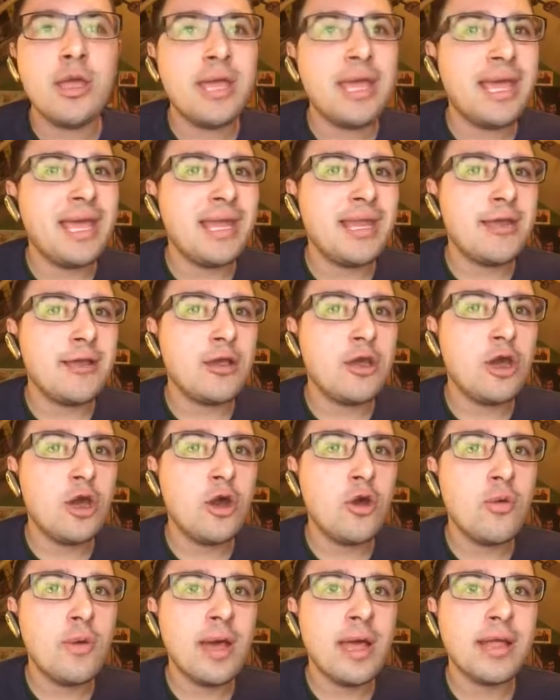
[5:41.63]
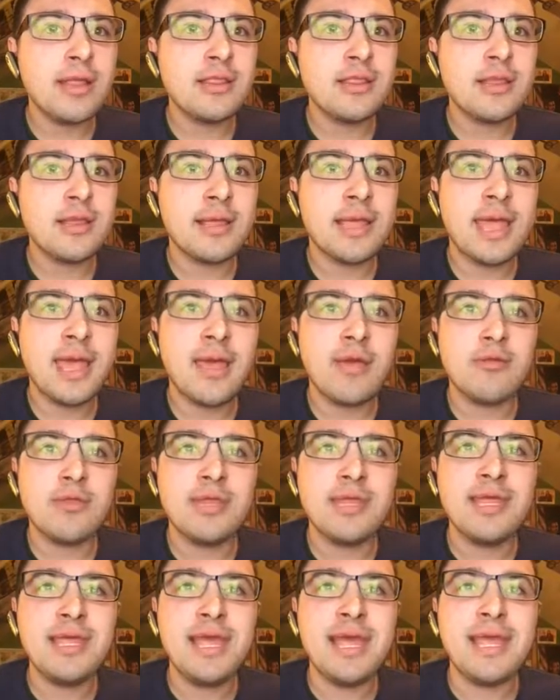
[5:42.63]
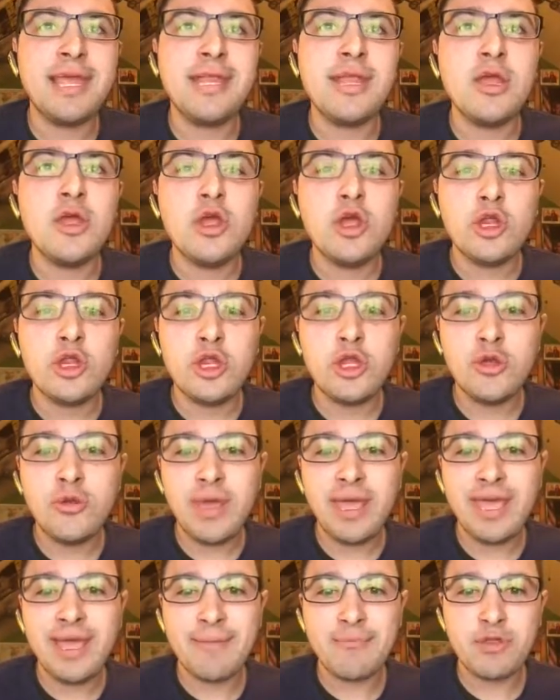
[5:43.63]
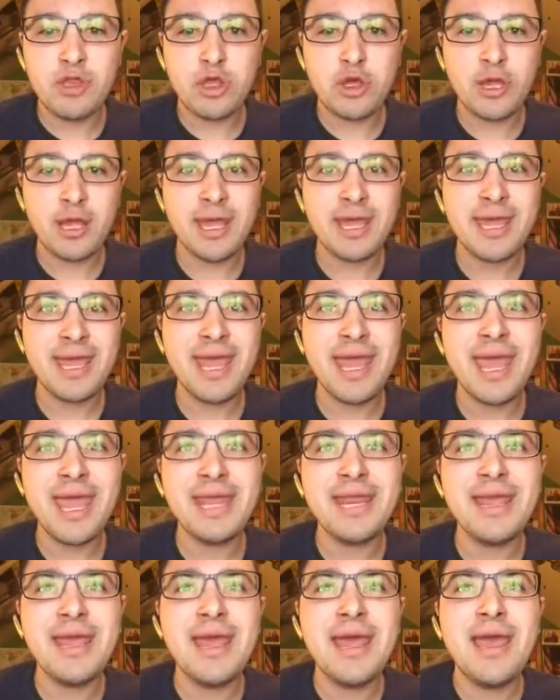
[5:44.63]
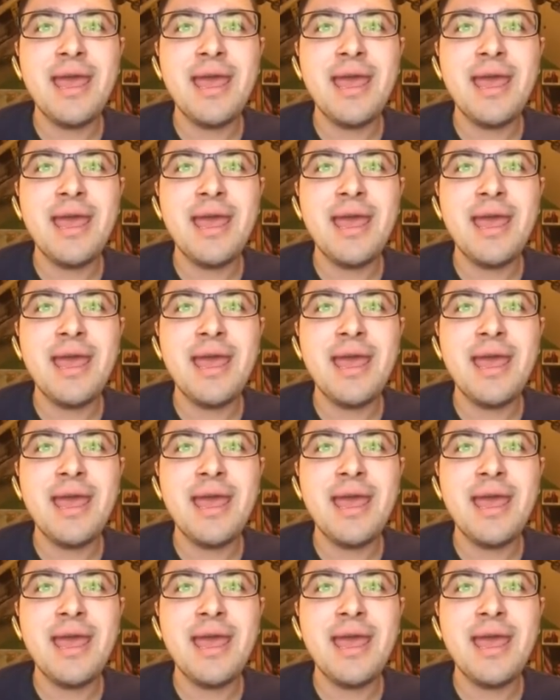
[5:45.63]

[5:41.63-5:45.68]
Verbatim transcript: and Coos County in New Hampshire ahead